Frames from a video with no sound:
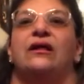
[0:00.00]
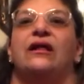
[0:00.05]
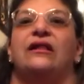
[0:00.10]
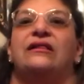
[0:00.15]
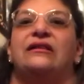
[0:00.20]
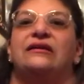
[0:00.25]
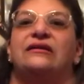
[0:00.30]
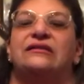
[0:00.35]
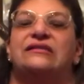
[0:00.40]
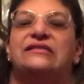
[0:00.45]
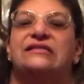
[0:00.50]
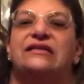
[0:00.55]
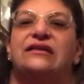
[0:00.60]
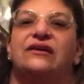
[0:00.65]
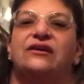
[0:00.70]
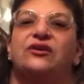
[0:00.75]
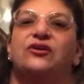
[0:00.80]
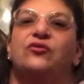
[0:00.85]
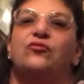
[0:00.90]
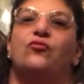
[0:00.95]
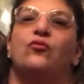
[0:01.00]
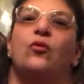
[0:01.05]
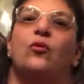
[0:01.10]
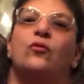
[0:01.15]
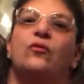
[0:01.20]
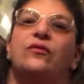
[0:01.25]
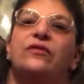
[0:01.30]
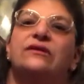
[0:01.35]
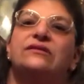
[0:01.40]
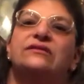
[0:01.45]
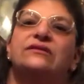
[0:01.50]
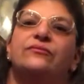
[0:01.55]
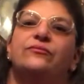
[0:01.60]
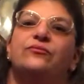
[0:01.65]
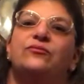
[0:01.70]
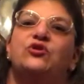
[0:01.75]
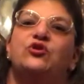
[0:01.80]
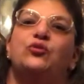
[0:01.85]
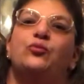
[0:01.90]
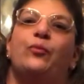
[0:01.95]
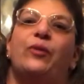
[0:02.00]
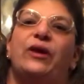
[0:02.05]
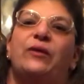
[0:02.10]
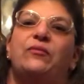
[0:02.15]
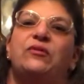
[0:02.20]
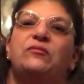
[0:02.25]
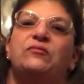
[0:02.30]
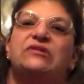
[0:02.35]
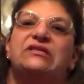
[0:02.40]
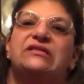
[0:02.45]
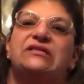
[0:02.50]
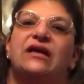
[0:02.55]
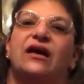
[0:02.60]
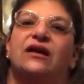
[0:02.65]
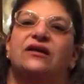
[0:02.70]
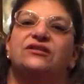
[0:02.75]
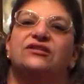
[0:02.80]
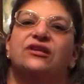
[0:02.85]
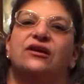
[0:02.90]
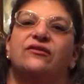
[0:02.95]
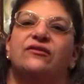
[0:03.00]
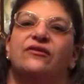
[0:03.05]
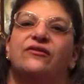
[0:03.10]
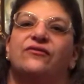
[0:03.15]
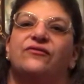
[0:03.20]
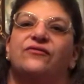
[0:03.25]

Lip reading: a little sick, you roll this and do baby massage on their